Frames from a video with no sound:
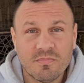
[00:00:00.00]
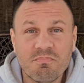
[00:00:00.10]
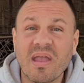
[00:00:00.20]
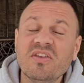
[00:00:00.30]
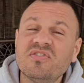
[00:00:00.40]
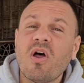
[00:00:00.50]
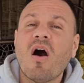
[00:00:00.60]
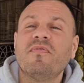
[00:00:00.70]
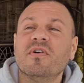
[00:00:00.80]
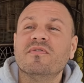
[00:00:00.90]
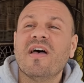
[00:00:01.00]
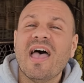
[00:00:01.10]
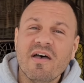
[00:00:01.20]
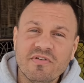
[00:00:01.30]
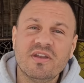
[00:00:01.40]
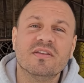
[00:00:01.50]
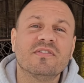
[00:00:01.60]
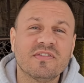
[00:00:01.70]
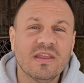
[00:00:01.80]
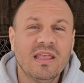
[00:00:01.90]
based off of
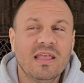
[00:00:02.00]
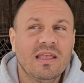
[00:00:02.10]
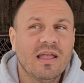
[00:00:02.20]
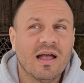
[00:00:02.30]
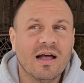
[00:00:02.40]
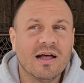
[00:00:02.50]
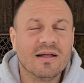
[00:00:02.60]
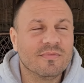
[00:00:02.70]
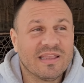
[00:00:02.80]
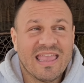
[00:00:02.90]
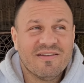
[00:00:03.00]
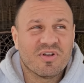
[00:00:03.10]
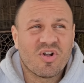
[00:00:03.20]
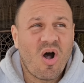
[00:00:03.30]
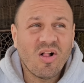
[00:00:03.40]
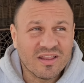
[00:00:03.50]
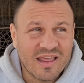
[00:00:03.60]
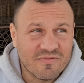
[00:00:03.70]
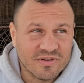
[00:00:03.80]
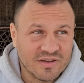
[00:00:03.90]
evidence uh, we can't even call it
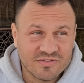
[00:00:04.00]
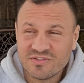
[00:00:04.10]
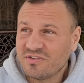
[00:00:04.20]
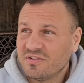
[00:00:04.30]
evidence.